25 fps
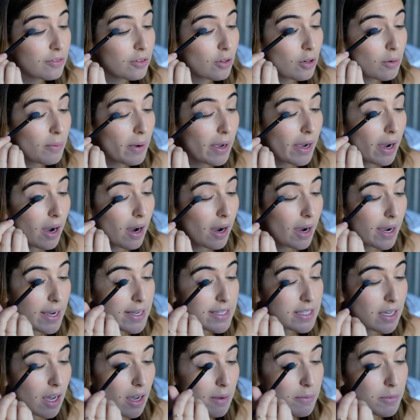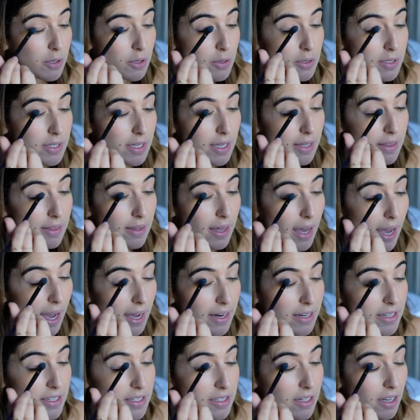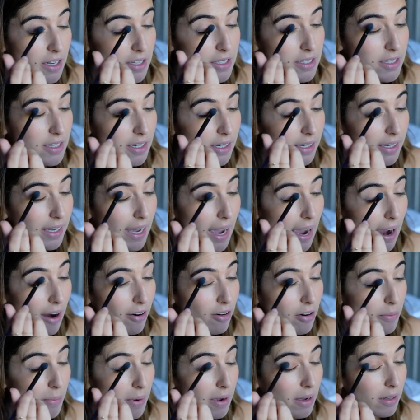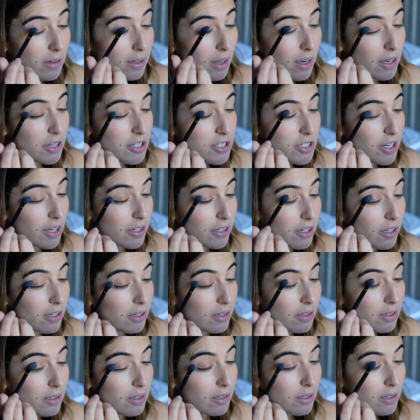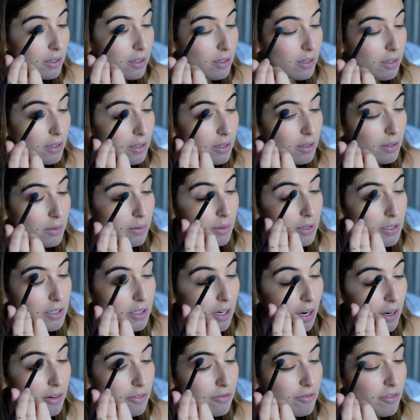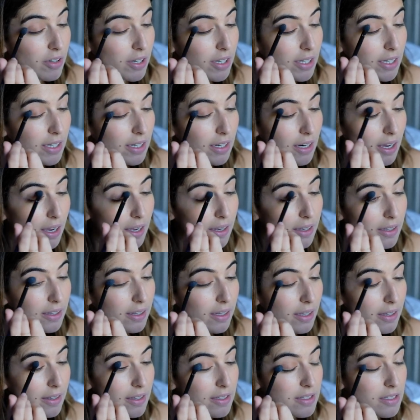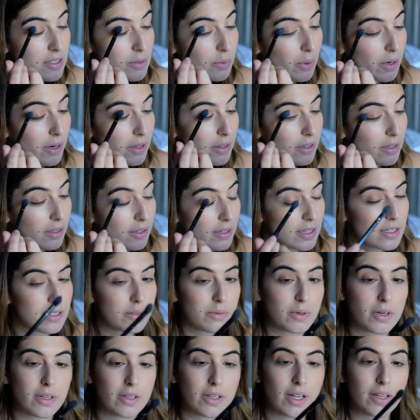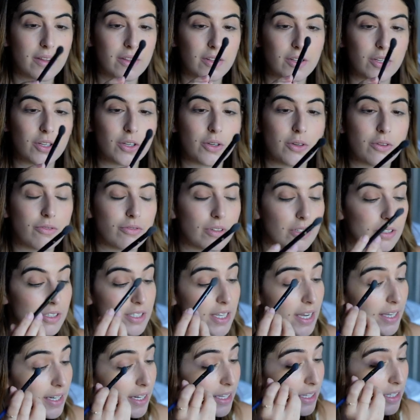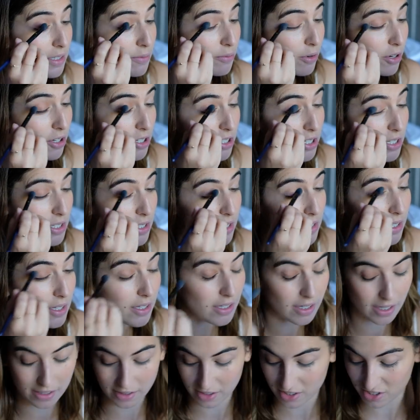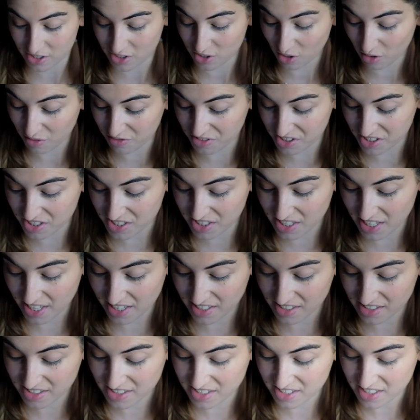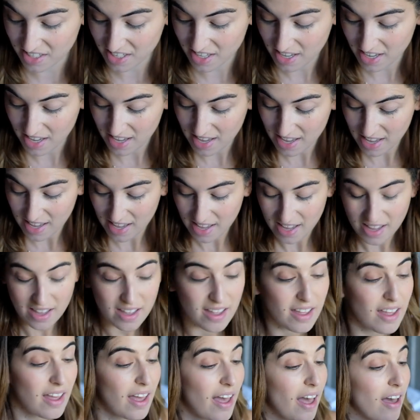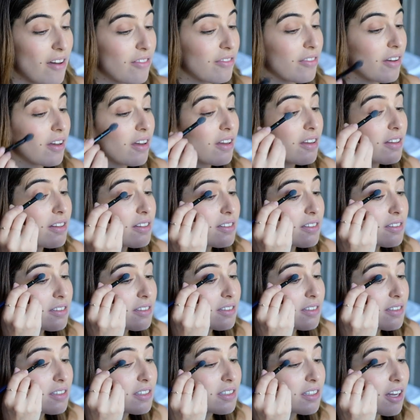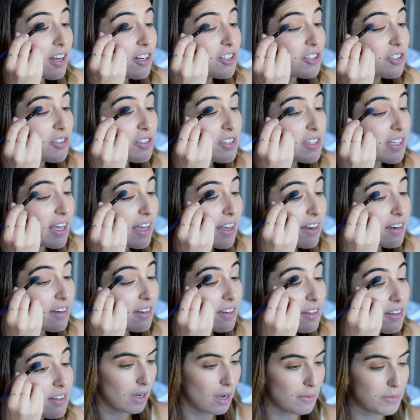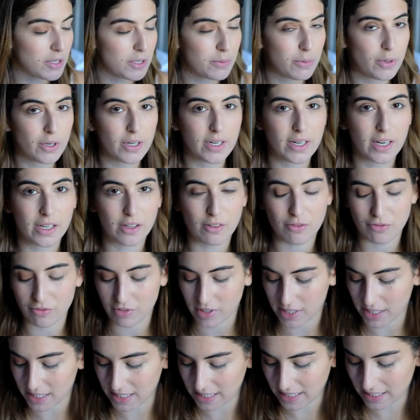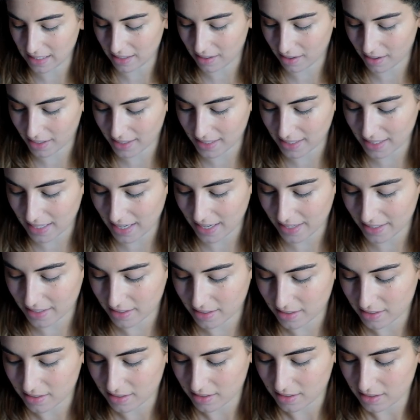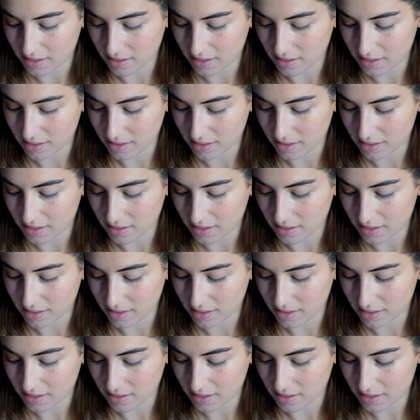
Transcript: For my eyes, I'm using the Anastasia Caramel eyeshadow, which I really like. And this is one of the, these are one of the, like, the new Real Techniques brushes that are like the softest things ever to touch your skin. I'm just putting like a really light layer.